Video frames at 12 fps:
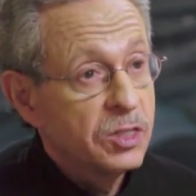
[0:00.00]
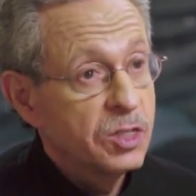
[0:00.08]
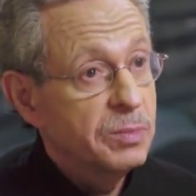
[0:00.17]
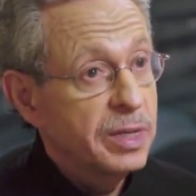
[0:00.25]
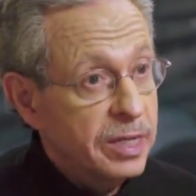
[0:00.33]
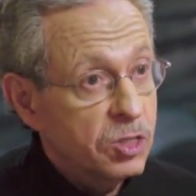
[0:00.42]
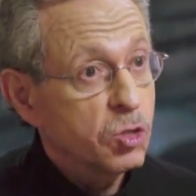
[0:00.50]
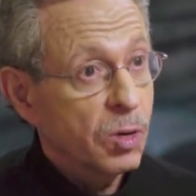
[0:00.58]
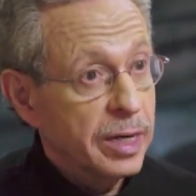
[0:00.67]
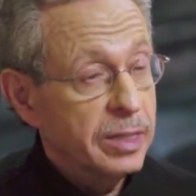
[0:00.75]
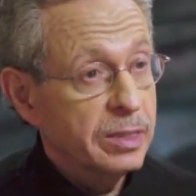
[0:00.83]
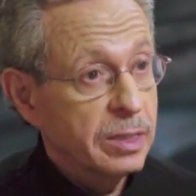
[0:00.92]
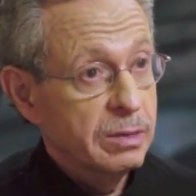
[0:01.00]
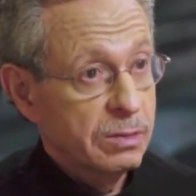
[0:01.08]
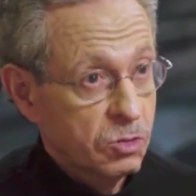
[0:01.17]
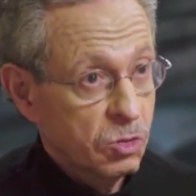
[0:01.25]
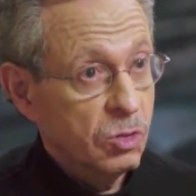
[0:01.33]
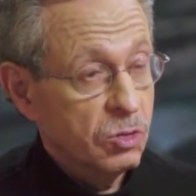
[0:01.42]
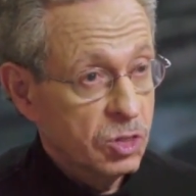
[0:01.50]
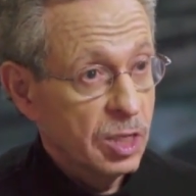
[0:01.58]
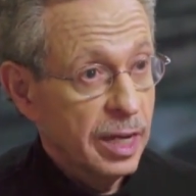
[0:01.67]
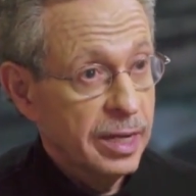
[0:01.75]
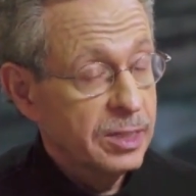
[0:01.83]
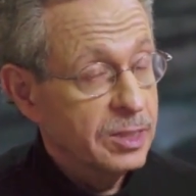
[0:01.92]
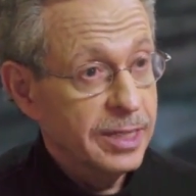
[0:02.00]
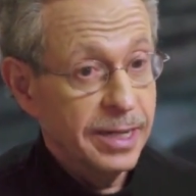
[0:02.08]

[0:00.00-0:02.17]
To me, trained in neuroscience,